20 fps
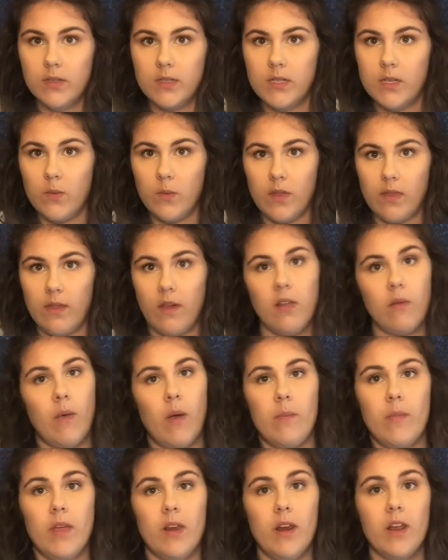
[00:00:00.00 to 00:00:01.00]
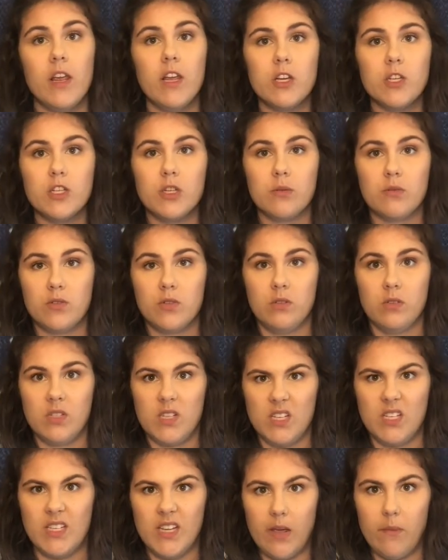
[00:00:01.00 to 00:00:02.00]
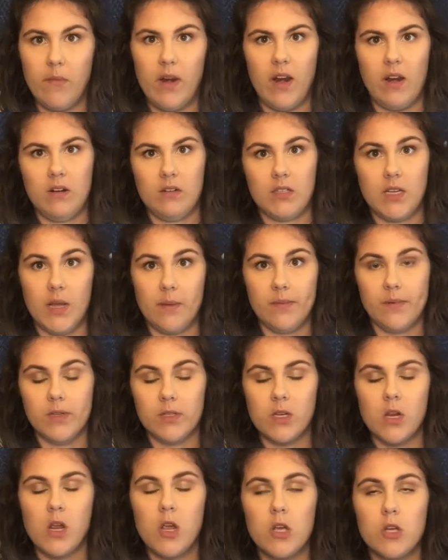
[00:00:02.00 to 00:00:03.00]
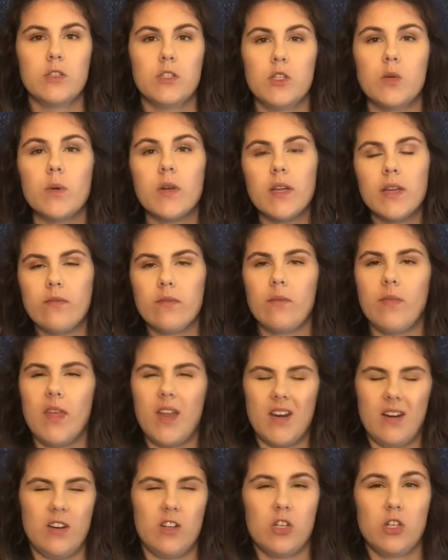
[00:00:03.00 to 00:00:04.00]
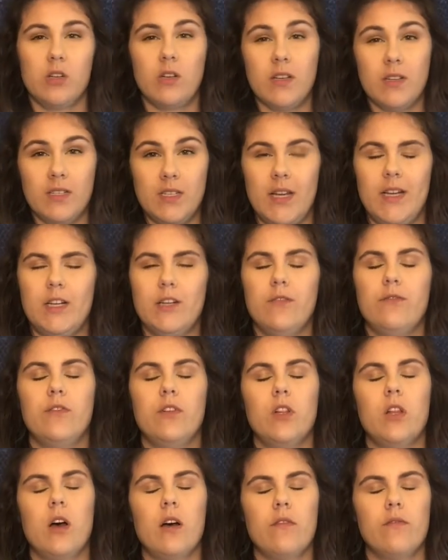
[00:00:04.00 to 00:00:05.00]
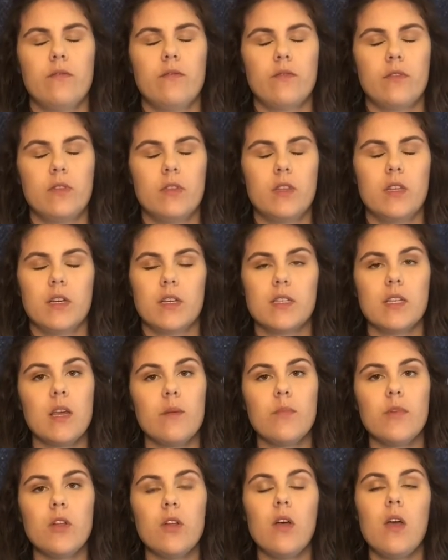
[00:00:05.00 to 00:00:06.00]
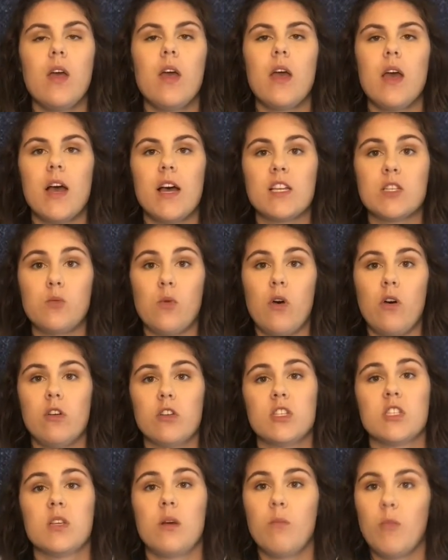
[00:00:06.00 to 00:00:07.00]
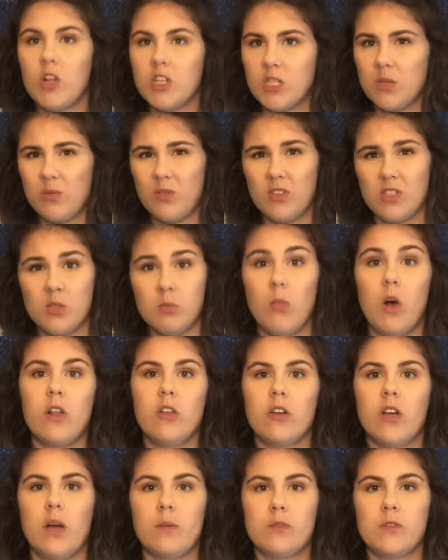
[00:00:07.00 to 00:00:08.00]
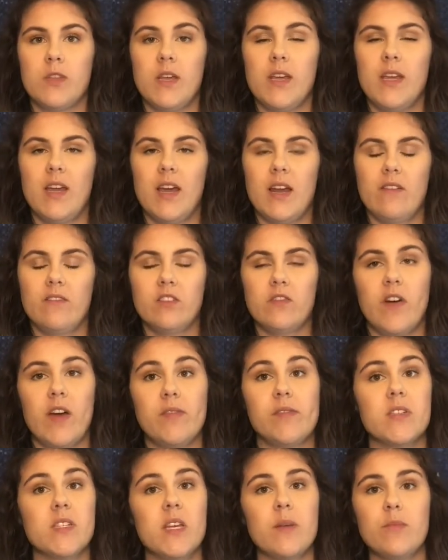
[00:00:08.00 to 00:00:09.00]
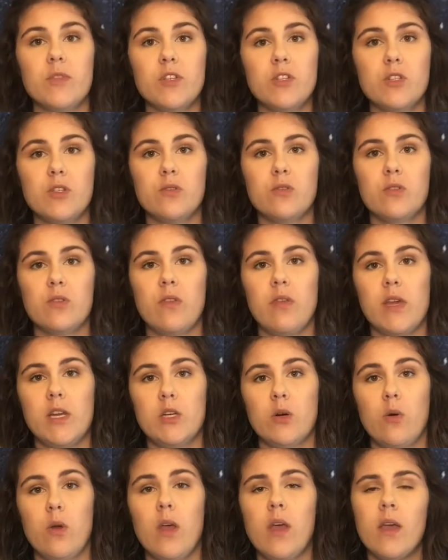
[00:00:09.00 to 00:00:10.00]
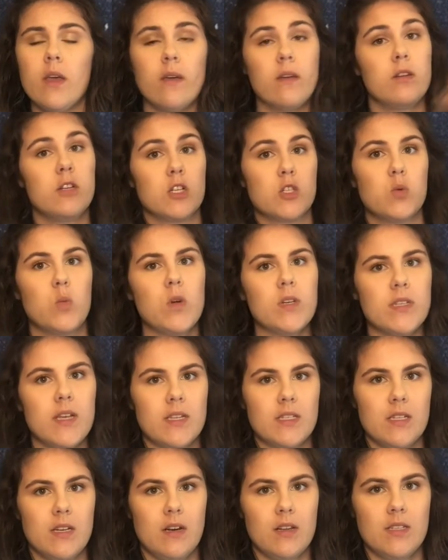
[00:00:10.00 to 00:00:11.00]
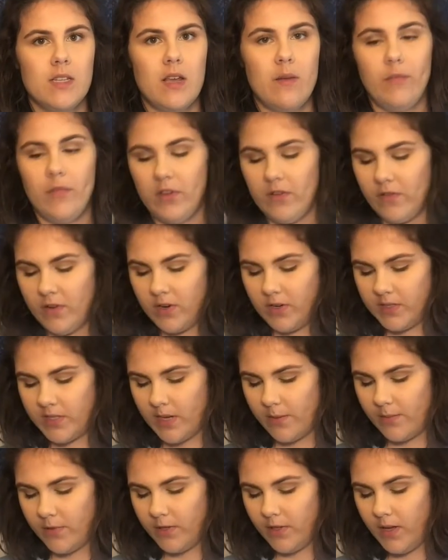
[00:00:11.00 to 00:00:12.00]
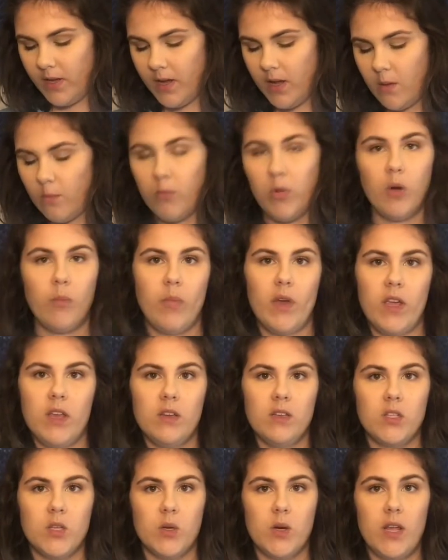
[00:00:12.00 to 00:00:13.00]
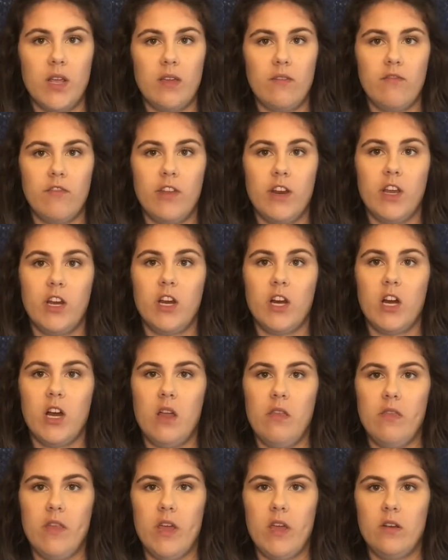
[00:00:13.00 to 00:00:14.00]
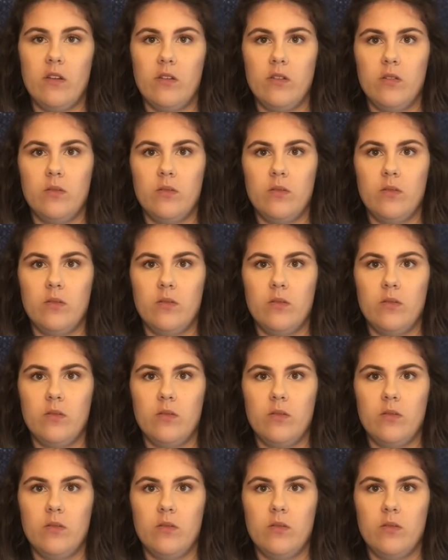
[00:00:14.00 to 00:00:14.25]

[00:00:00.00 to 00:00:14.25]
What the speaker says: see one thing that might be an issue with students contaminating samples. So you want to give them that initial container full of the sample, as well as multiple smaller cups so they can kind of divide the sample into, so that they don't conduct one test on a sample, for example, put baking soda in vinegar and then